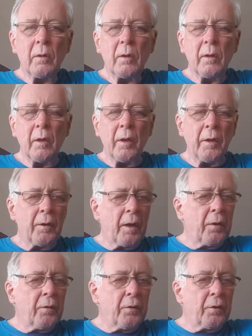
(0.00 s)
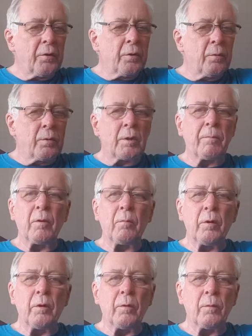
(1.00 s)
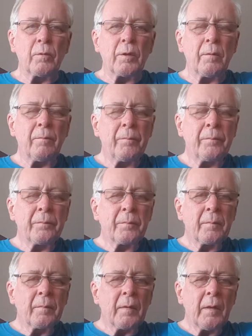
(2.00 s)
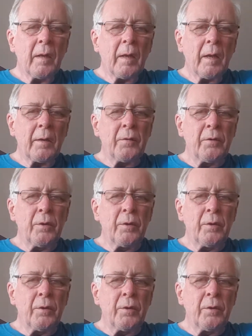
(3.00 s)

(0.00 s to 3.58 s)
and the News of the World. And the